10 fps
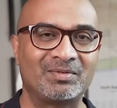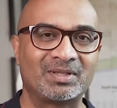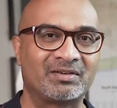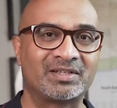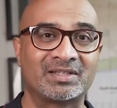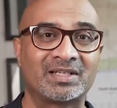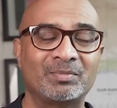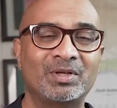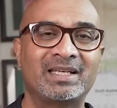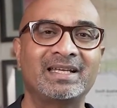with the rest of the
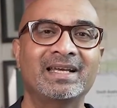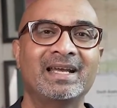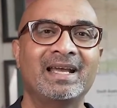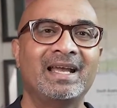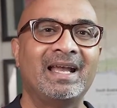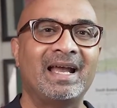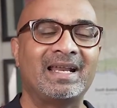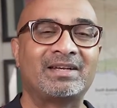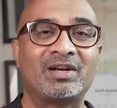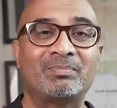community,
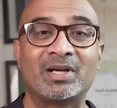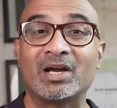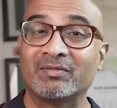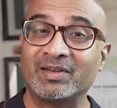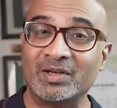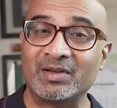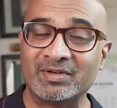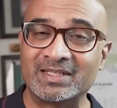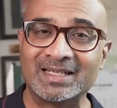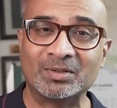and I try and bring out a video
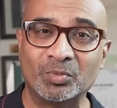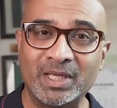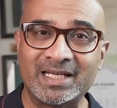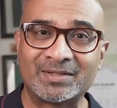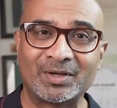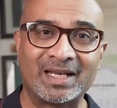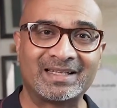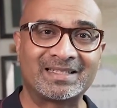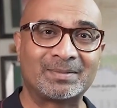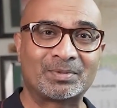every single week. So
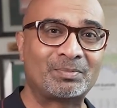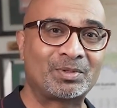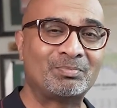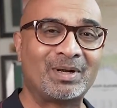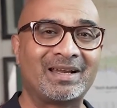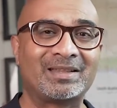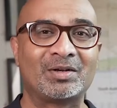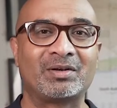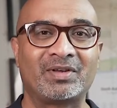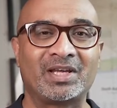hit that subscription button and the
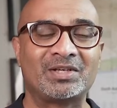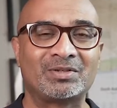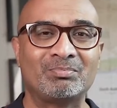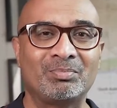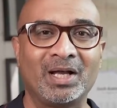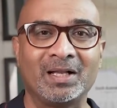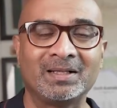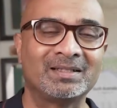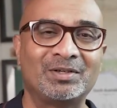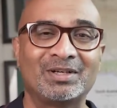notification
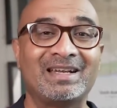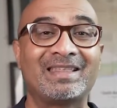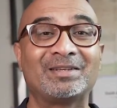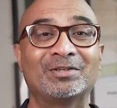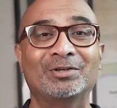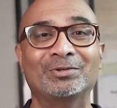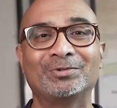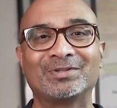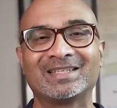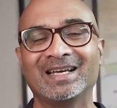bell. You got nothing to
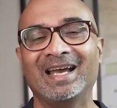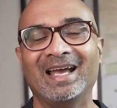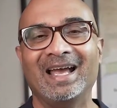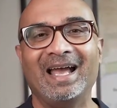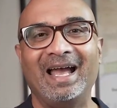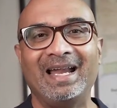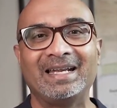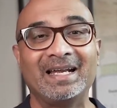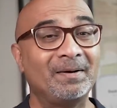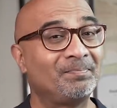lose.
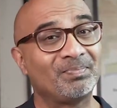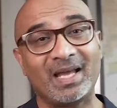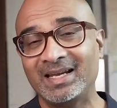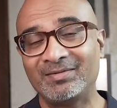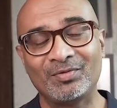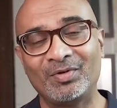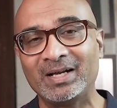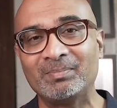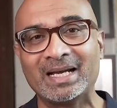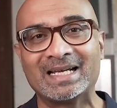And if you
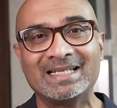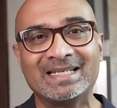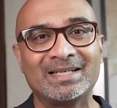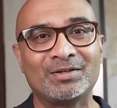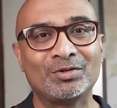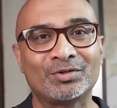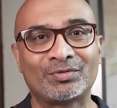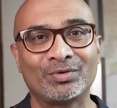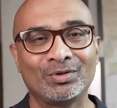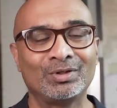find my content
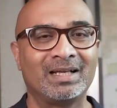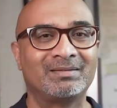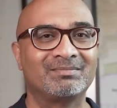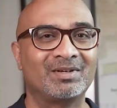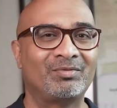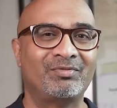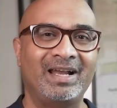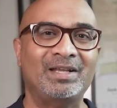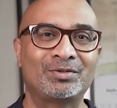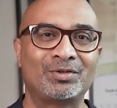useful and of
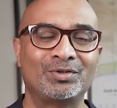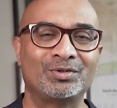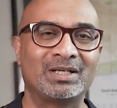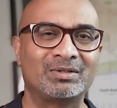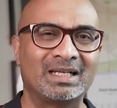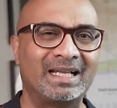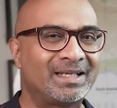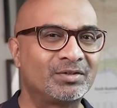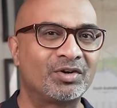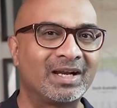value to you, and you'd
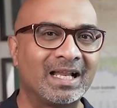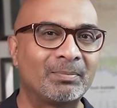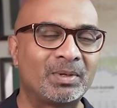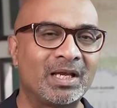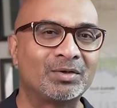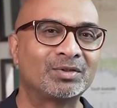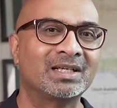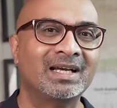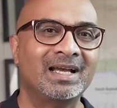like to try and help me out,